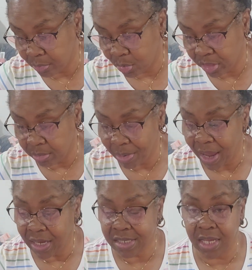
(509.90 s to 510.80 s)
with the
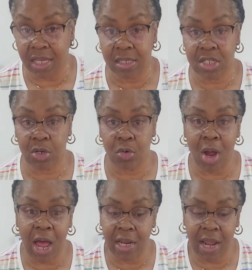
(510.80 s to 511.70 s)
basket. So
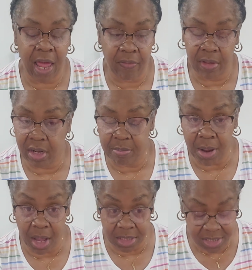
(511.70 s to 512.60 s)
I didn't have any
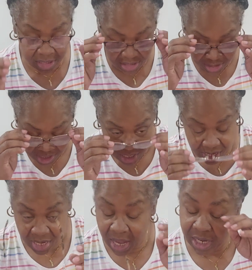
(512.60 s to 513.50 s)
boxes.
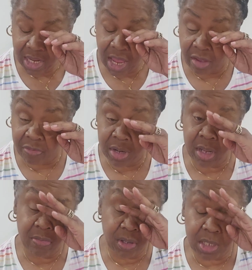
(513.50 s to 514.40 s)
I didn't have any
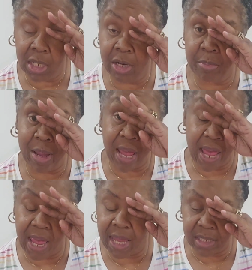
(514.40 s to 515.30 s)
of the clear
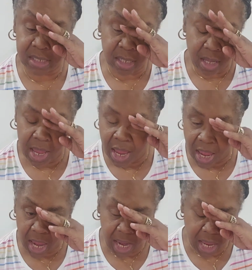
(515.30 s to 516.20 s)
bags,
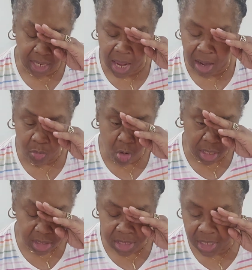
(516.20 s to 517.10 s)
and I
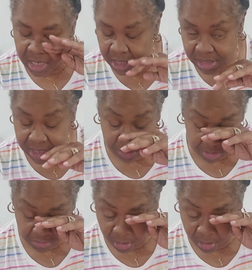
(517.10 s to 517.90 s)
wanted to get some of